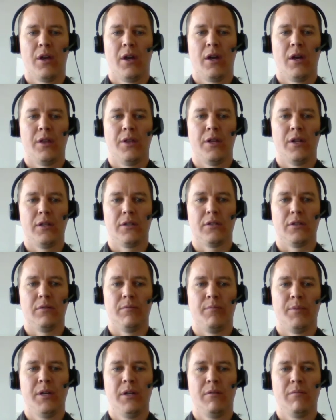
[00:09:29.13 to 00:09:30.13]
then it's a
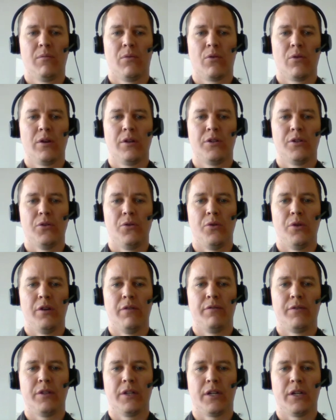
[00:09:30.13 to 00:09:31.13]
bit more
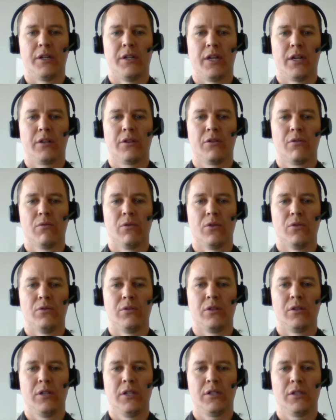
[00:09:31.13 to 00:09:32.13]
intuitive to connect the
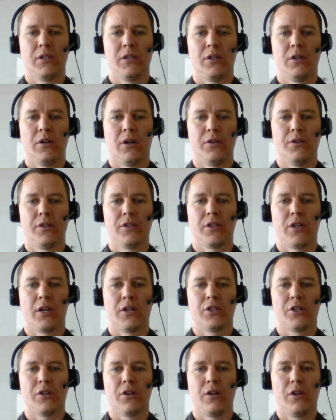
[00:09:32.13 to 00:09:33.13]
roads listed on the
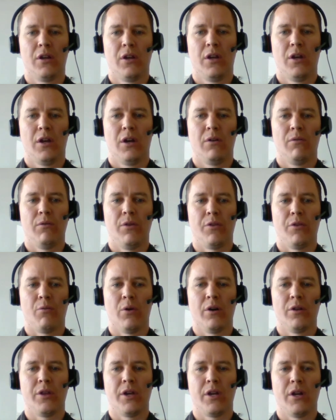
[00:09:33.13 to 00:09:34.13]
section with
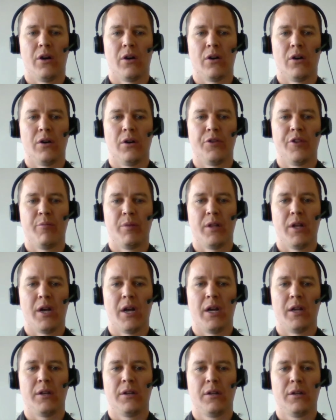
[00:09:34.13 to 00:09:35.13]
where they are on the plan.